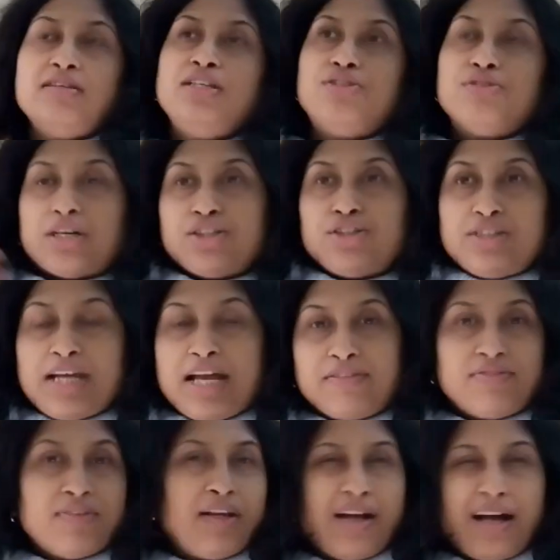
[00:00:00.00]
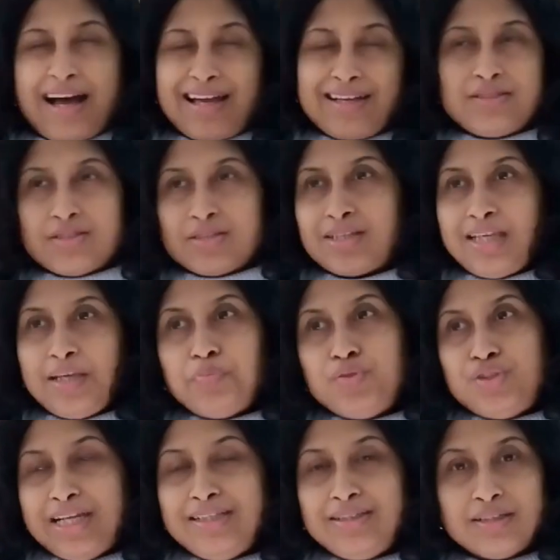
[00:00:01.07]
into a shelf. I just
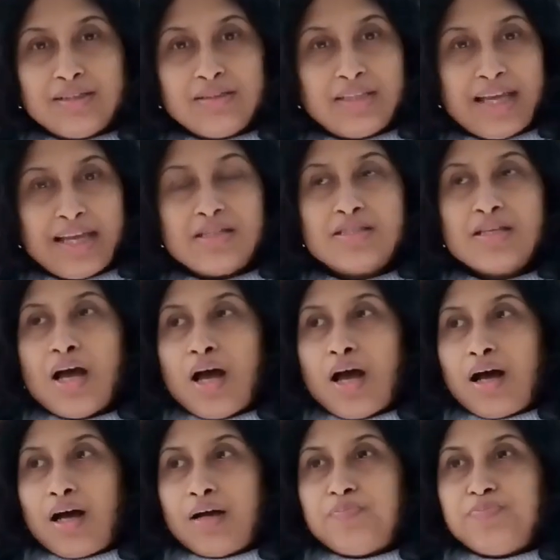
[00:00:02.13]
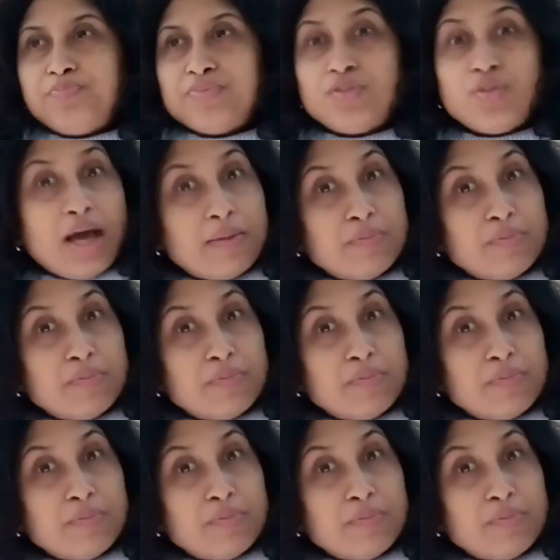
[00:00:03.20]
keep changing things. So